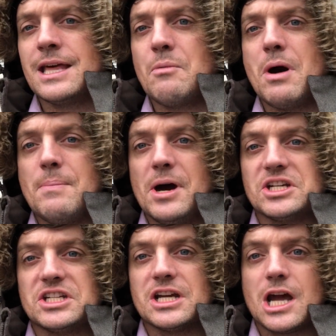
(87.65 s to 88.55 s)
they weren't
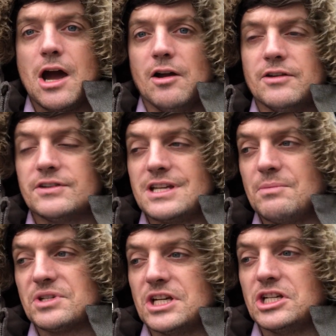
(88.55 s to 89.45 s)
purchasing coal and
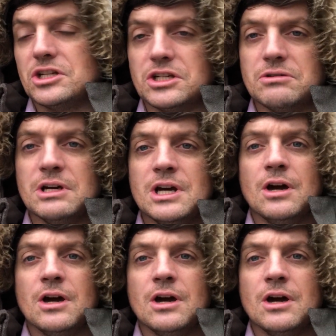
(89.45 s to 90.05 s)
timber as they should do,